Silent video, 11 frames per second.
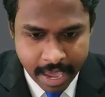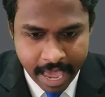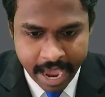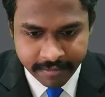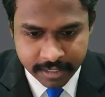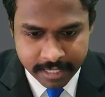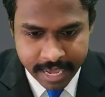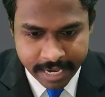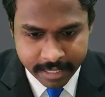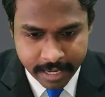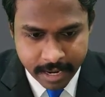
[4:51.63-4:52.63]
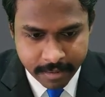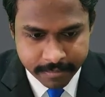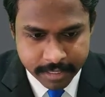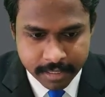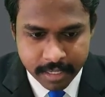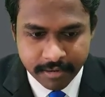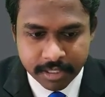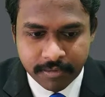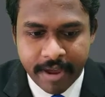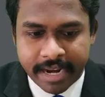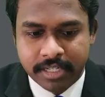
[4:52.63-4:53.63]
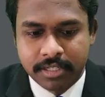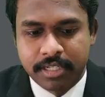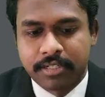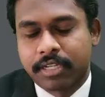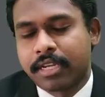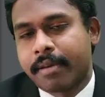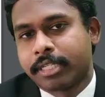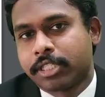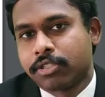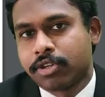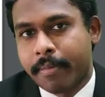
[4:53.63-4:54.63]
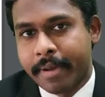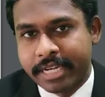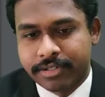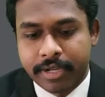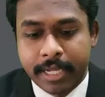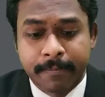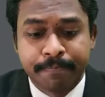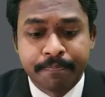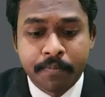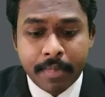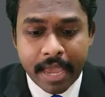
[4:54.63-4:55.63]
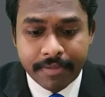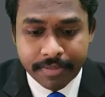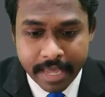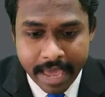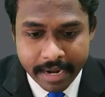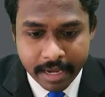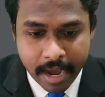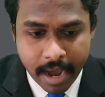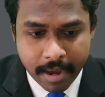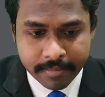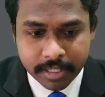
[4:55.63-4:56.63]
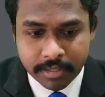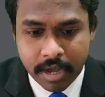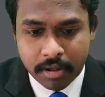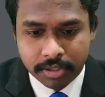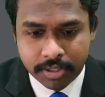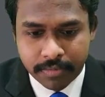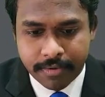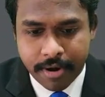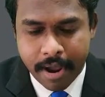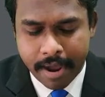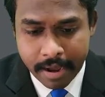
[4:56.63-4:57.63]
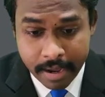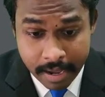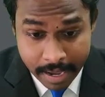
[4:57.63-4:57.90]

After that comes vectors and three-dimensional geometry, and then comes algebra,